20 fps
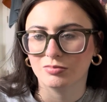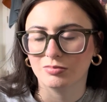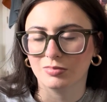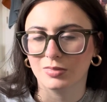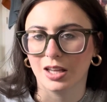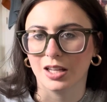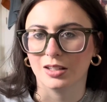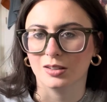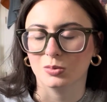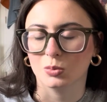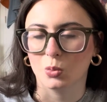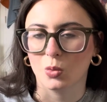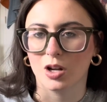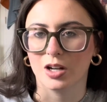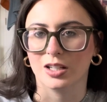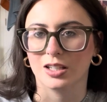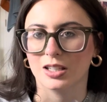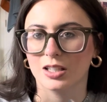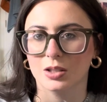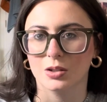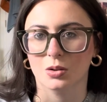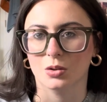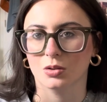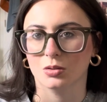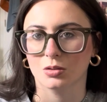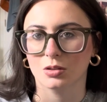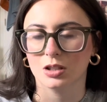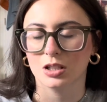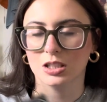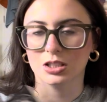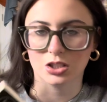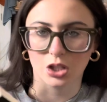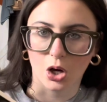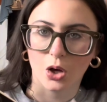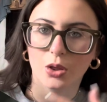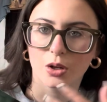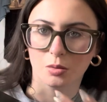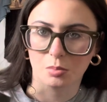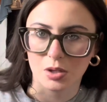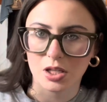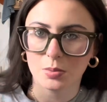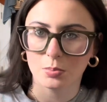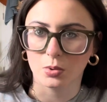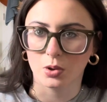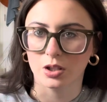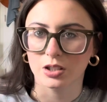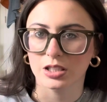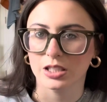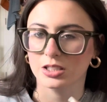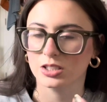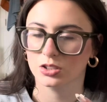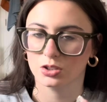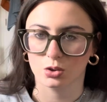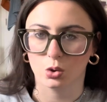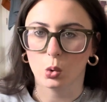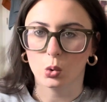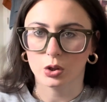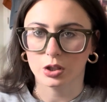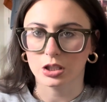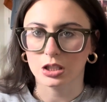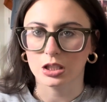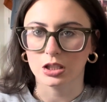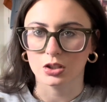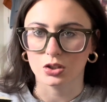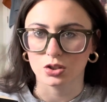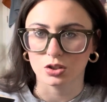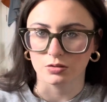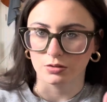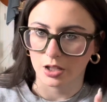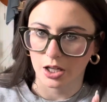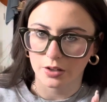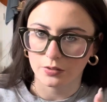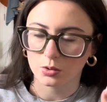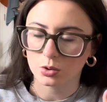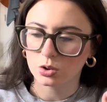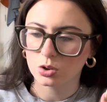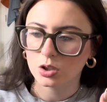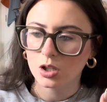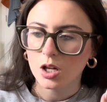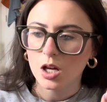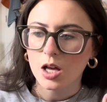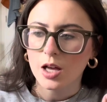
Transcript: like want to kill these other people unless it's only in survival.